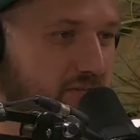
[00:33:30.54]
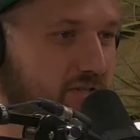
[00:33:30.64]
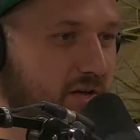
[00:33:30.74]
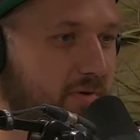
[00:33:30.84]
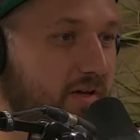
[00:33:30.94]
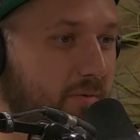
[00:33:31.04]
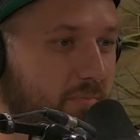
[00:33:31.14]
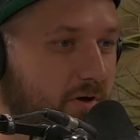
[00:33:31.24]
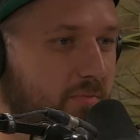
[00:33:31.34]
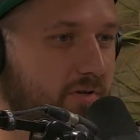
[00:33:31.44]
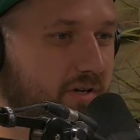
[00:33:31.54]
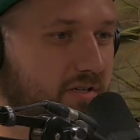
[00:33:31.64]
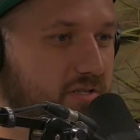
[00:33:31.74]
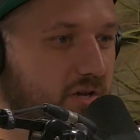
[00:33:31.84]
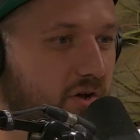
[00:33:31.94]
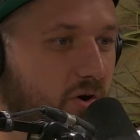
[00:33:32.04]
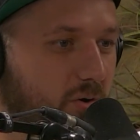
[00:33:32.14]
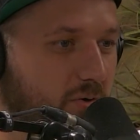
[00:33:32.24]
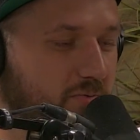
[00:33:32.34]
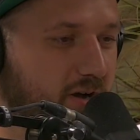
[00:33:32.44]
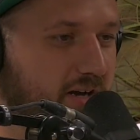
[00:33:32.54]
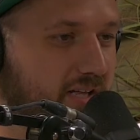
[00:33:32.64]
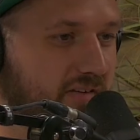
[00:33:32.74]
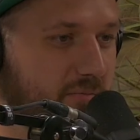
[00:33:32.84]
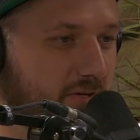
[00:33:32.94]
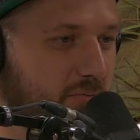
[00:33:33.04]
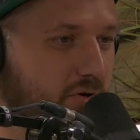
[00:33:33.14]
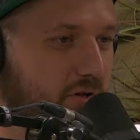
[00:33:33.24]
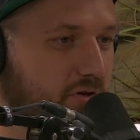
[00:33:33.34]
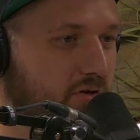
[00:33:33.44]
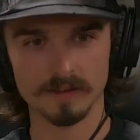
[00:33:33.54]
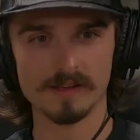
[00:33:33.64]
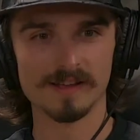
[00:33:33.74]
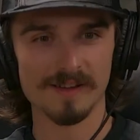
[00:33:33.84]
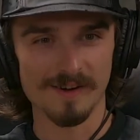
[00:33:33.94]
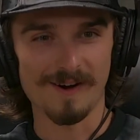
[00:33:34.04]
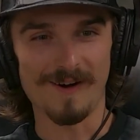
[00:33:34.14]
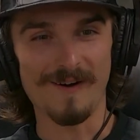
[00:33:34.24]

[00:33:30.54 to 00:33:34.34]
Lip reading: stomach in public and said, "Oh, are you finally giving me a brother?" And I was just